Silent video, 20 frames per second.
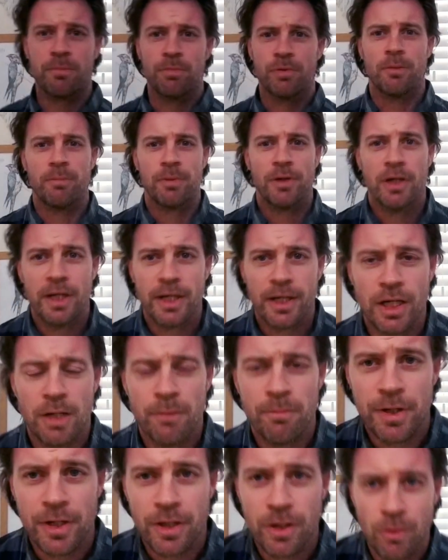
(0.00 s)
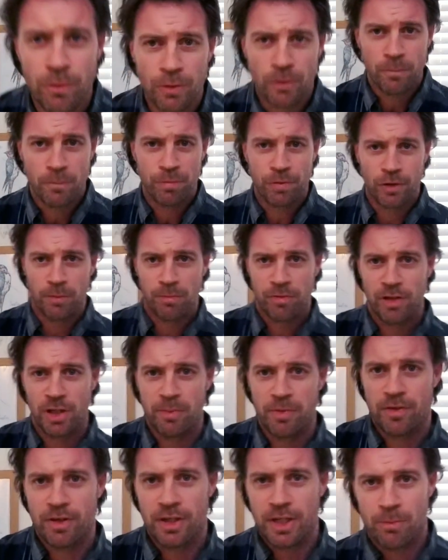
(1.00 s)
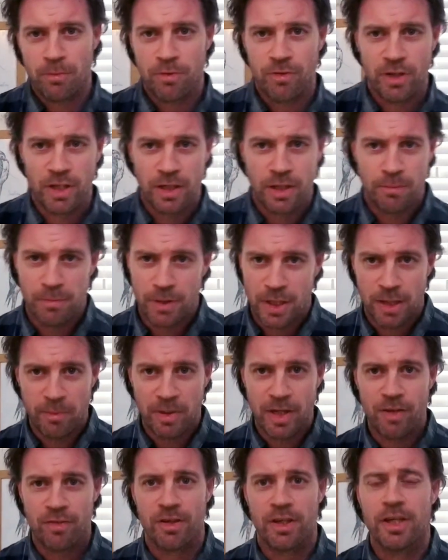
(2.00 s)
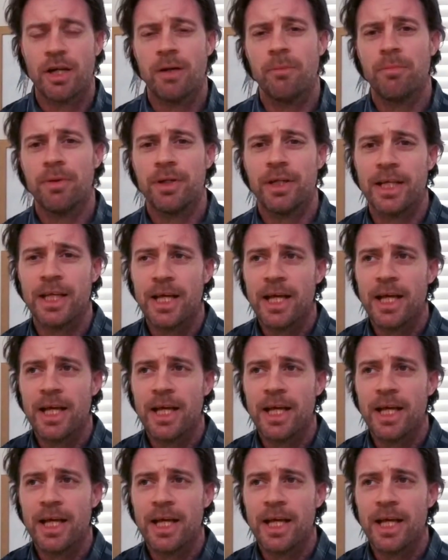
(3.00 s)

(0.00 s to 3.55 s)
prop hire company called All Props Limited. It was an amazing company,